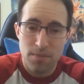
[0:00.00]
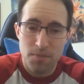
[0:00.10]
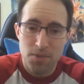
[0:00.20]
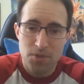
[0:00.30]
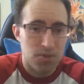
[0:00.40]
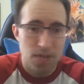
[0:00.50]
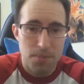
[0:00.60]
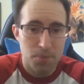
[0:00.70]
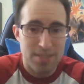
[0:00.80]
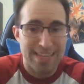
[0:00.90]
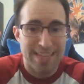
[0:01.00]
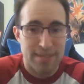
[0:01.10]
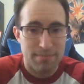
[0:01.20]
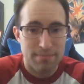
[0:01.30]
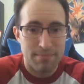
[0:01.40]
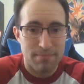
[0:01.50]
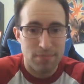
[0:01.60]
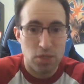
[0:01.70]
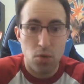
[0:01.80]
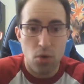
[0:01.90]
So stop pretending.
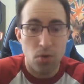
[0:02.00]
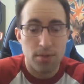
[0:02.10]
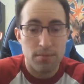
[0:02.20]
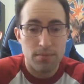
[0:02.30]
You're old.